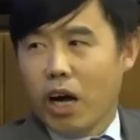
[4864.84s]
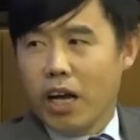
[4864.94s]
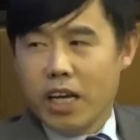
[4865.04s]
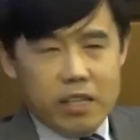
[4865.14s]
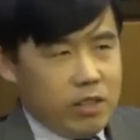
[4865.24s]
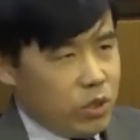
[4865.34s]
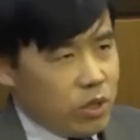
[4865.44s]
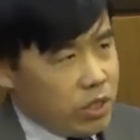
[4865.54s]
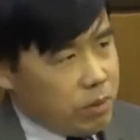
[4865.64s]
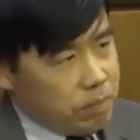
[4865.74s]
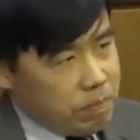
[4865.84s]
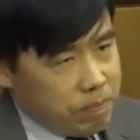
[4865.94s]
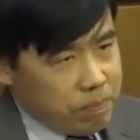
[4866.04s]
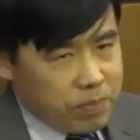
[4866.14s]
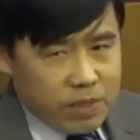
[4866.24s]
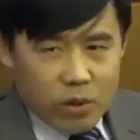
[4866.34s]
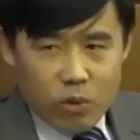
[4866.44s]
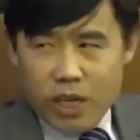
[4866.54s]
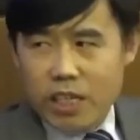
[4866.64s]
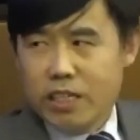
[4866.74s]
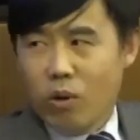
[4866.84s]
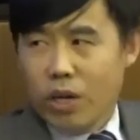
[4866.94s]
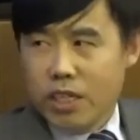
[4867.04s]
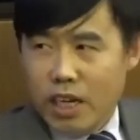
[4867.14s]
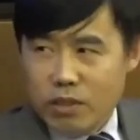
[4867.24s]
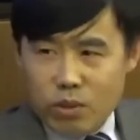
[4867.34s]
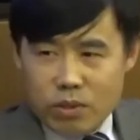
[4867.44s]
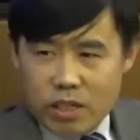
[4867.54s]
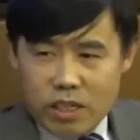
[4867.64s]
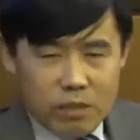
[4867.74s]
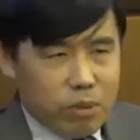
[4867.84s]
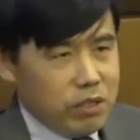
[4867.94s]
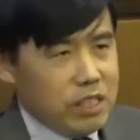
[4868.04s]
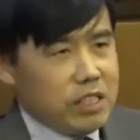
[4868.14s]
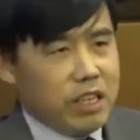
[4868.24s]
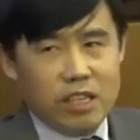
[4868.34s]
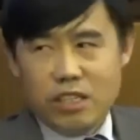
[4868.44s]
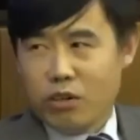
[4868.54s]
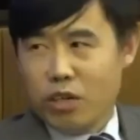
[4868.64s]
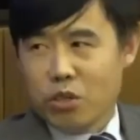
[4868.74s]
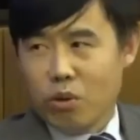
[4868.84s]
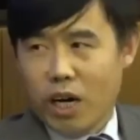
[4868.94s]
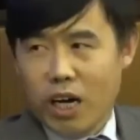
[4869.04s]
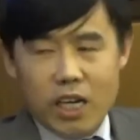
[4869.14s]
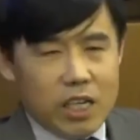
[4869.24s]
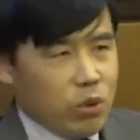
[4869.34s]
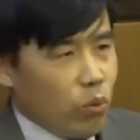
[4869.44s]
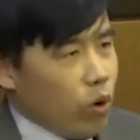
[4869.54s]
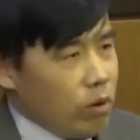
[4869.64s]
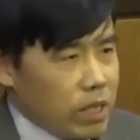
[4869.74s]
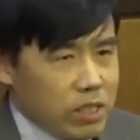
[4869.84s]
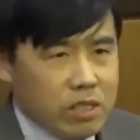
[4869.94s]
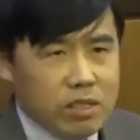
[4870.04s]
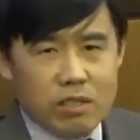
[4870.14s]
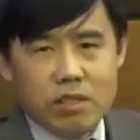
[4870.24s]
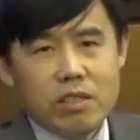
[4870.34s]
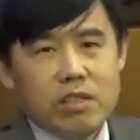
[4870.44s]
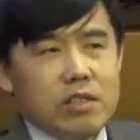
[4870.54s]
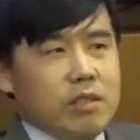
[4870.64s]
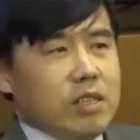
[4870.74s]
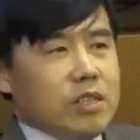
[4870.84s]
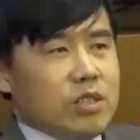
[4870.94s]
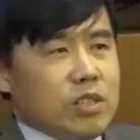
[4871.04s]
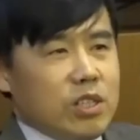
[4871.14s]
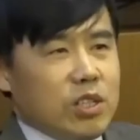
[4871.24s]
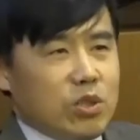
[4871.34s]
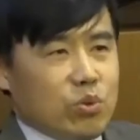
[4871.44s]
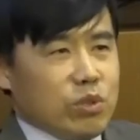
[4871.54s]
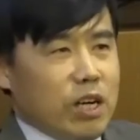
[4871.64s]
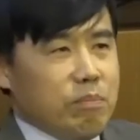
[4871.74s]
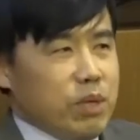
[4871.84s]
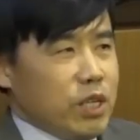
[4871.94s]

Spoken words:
We can call for business to make more donations. And I said before,